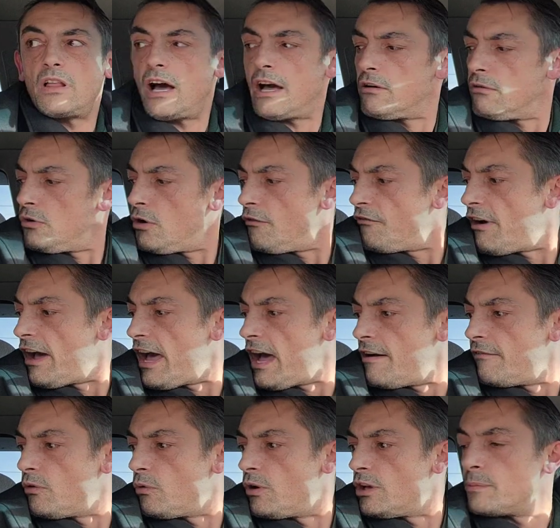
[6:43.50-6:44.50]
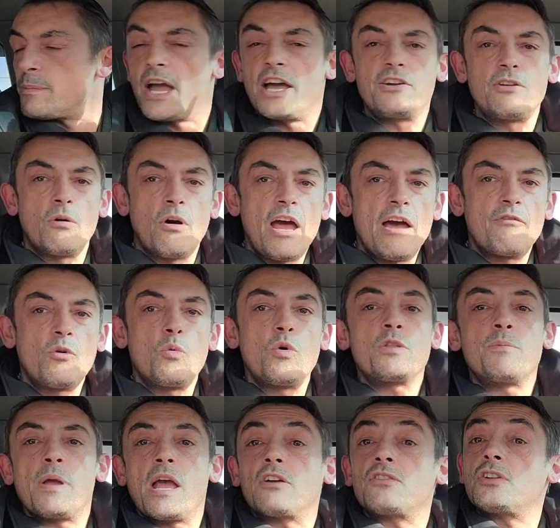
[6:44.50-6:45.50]
don't know if I have it with me. I don't have it
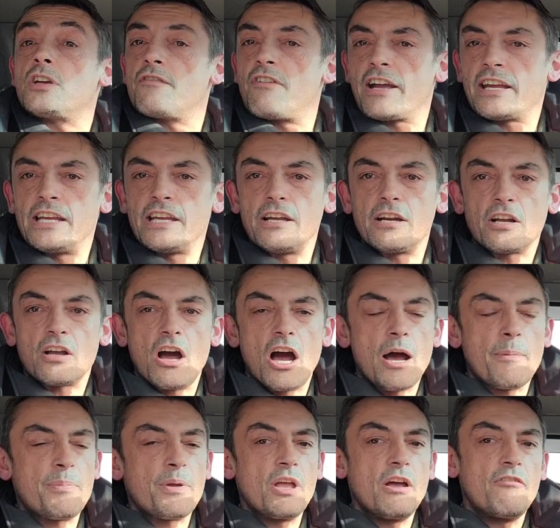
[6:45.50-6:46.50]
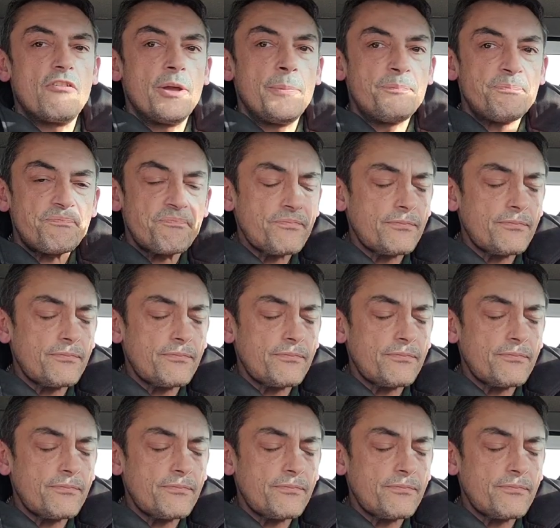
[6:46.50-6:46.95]
with me. I'll see if I can get a copy of it.